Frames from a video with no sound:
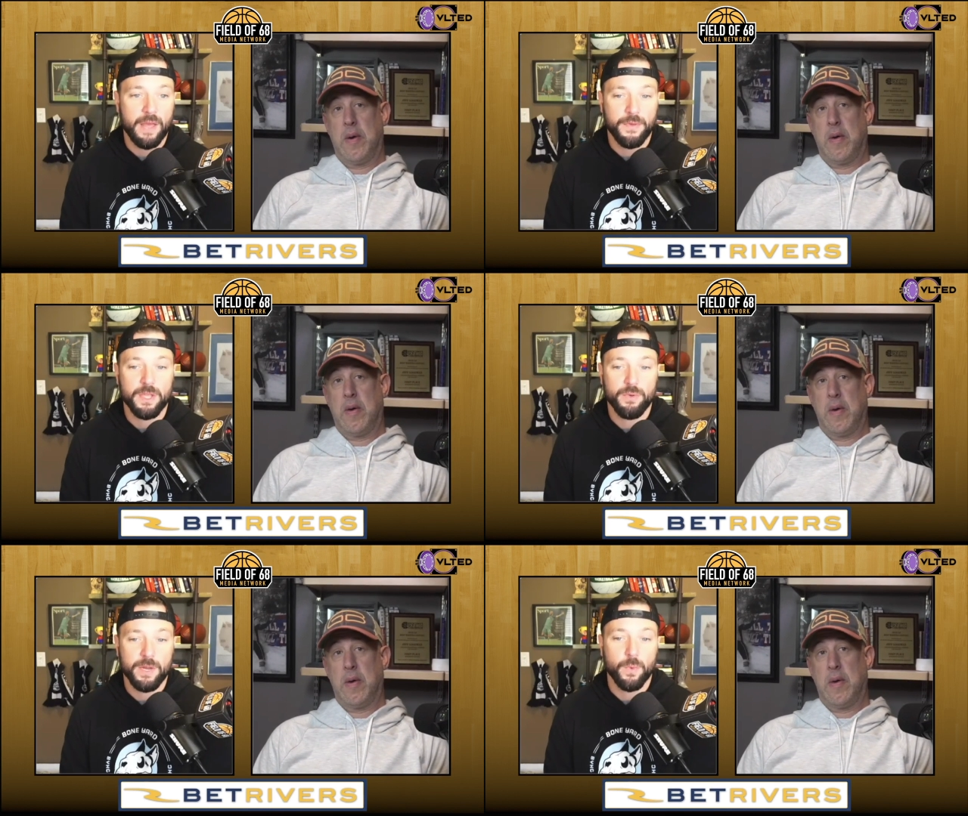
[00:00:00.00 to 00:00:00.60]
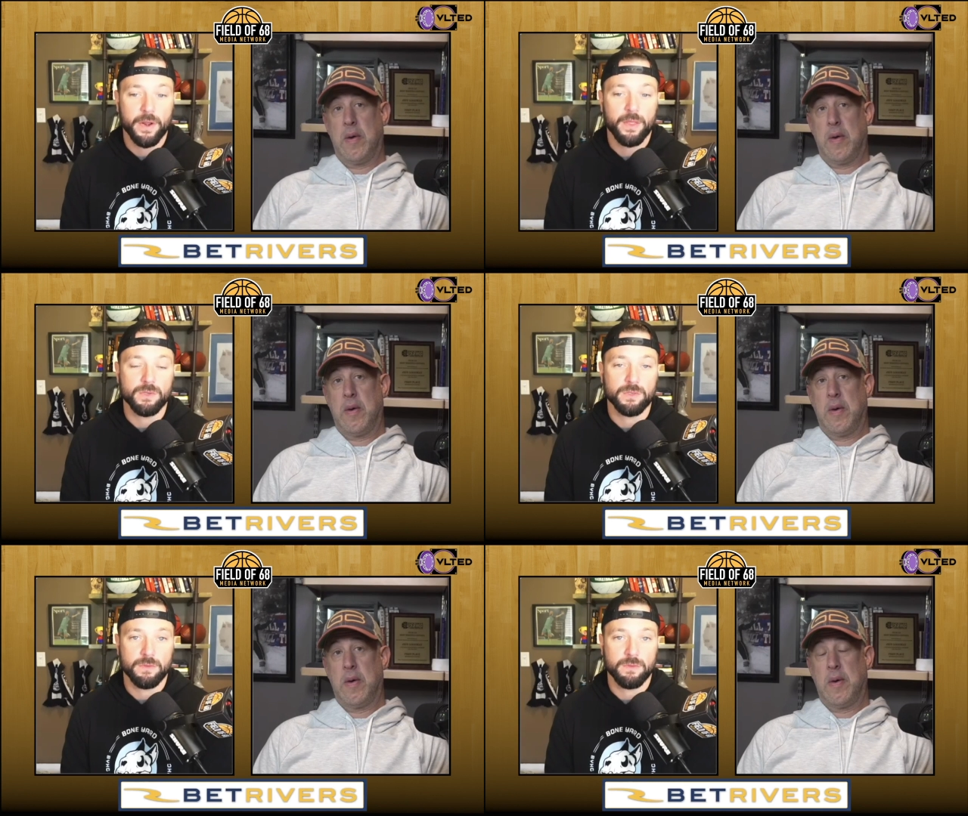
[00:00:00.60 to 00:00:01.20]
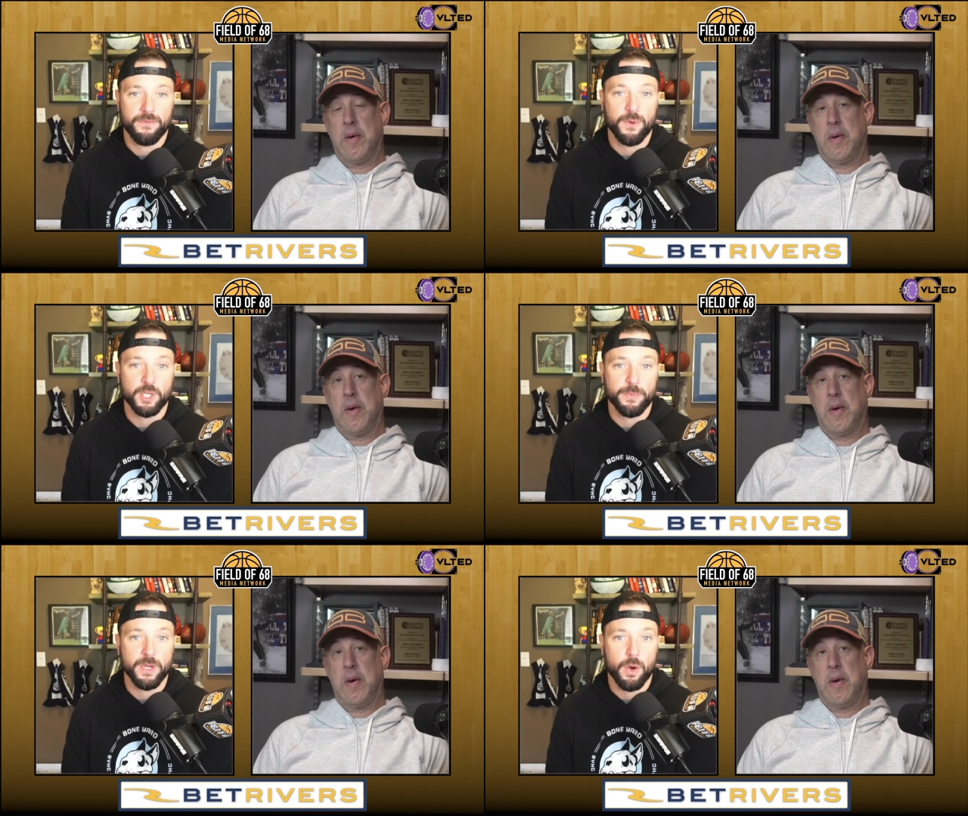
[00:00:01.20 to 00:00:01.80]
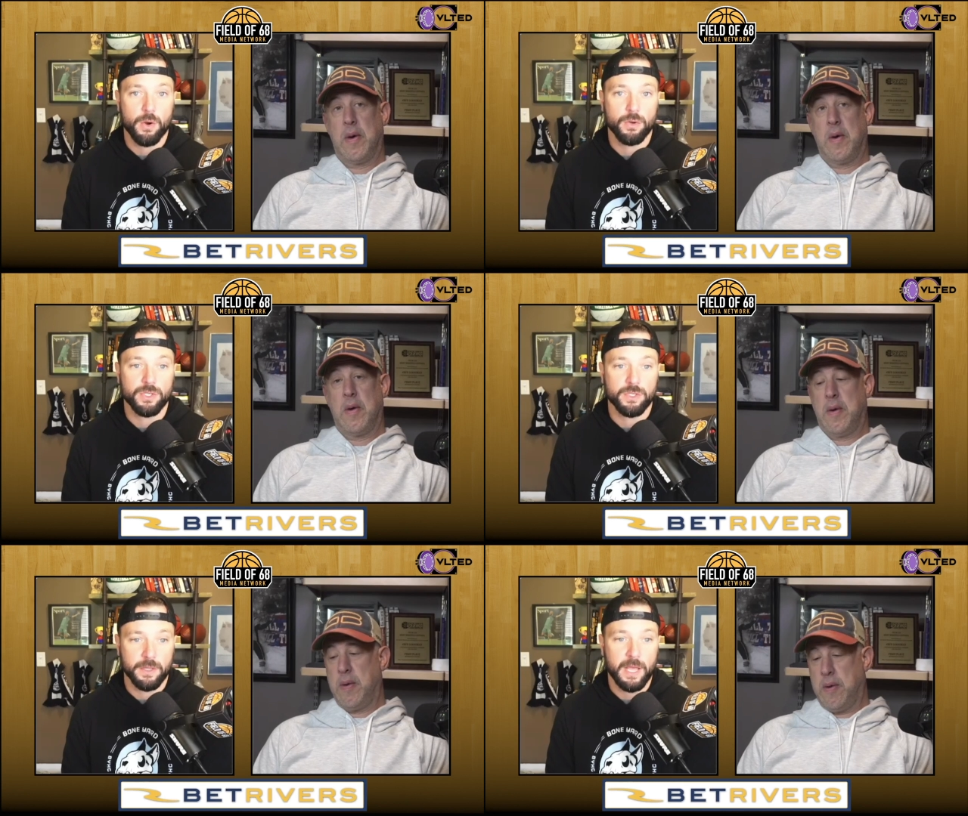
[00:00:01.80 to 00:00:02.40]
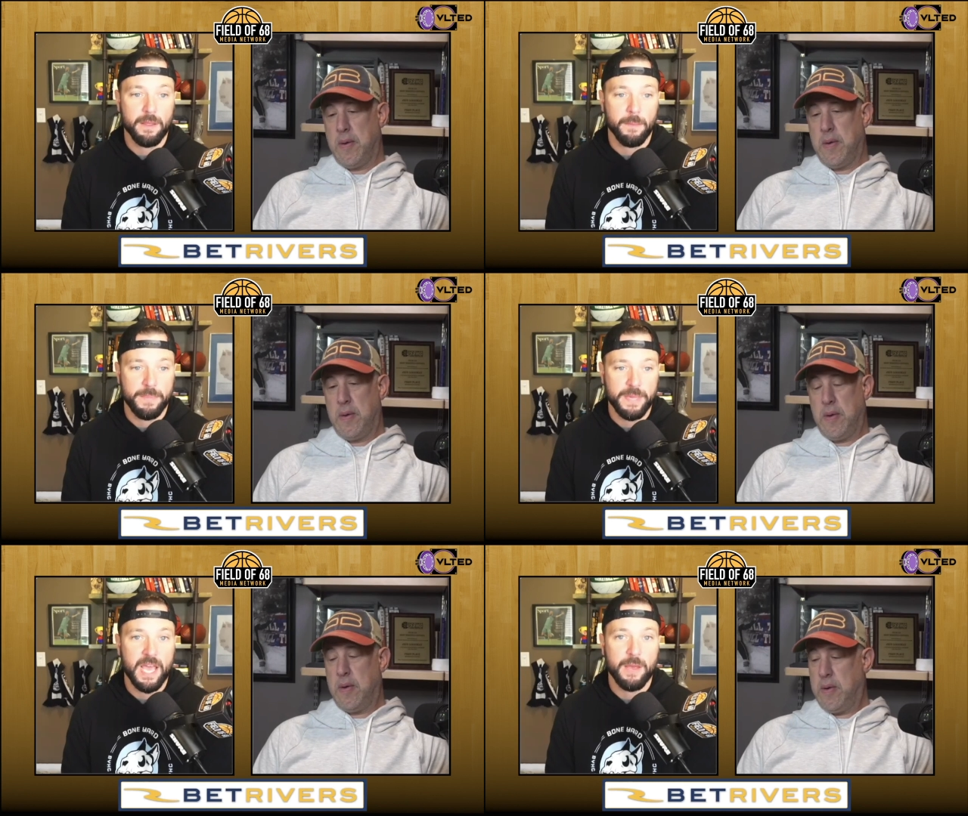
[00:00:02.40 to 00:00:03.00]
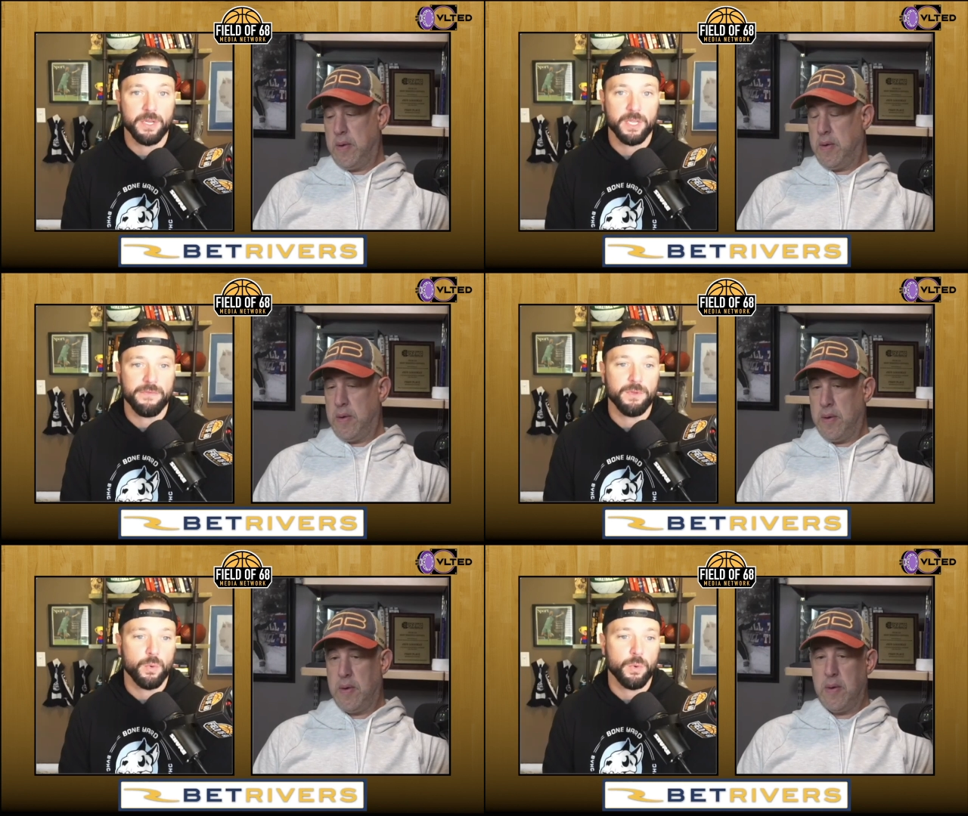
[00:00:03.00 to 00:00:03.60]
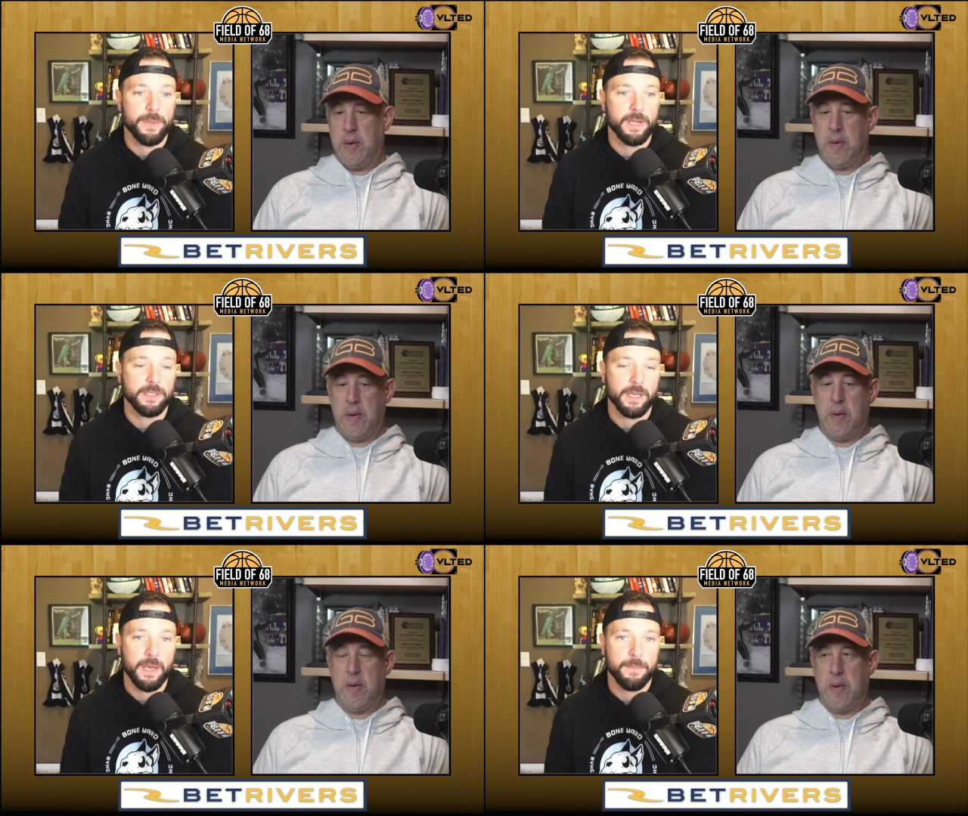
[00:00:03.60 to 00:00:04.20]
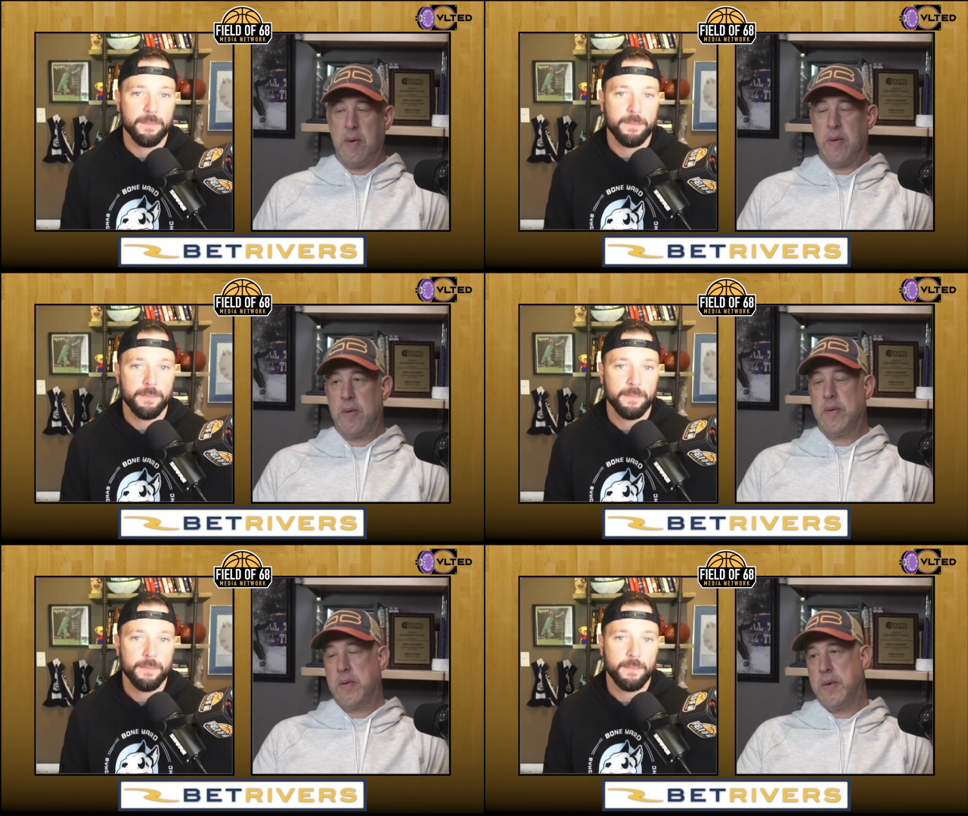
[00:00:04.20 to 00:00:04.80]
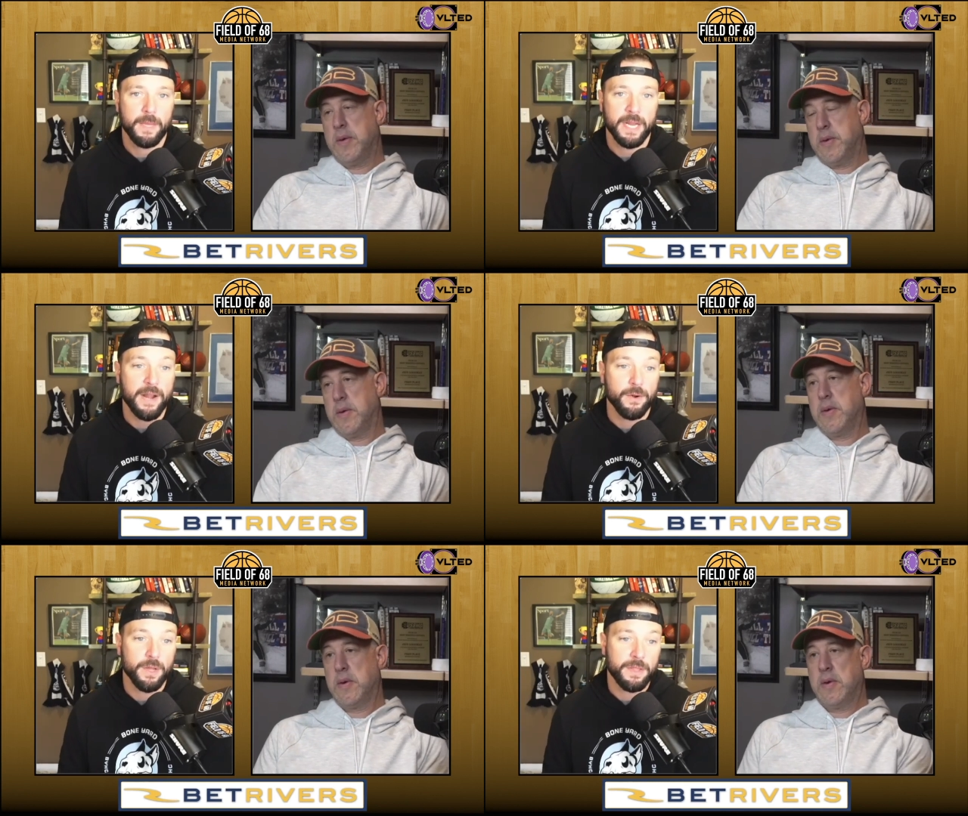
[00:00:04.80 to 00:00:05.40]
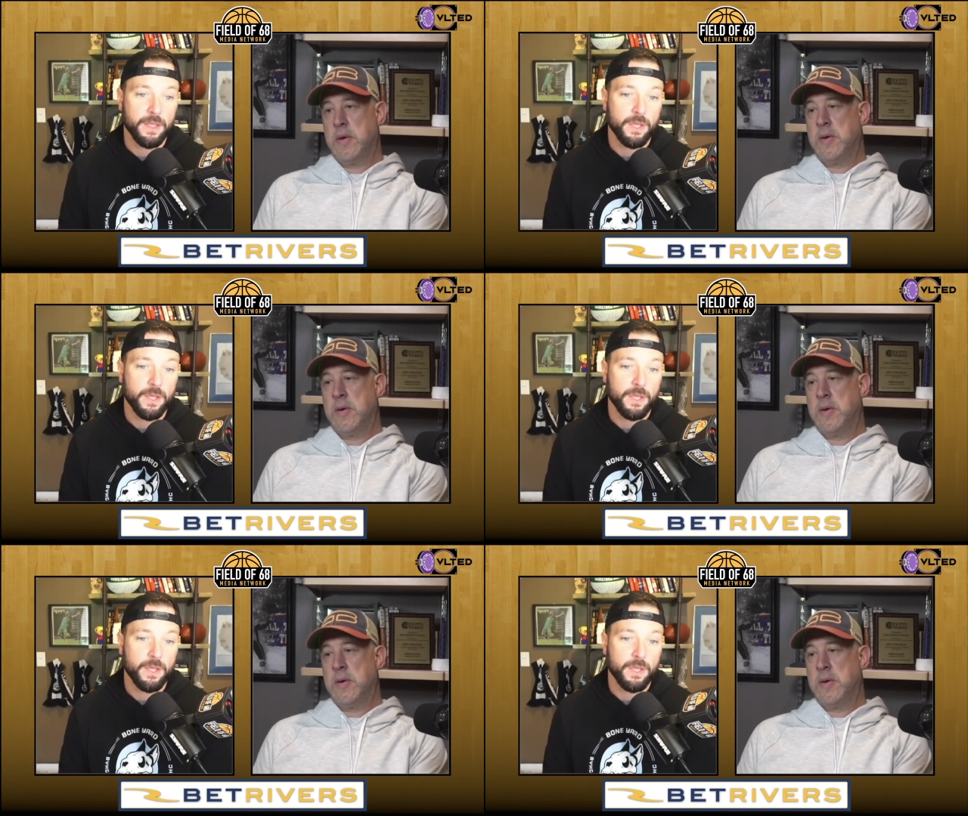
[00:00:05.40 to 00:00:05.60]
Speaker 1: I think you need one of those freshman guards to like be able to give you twenty minutes a game. And I don't know, like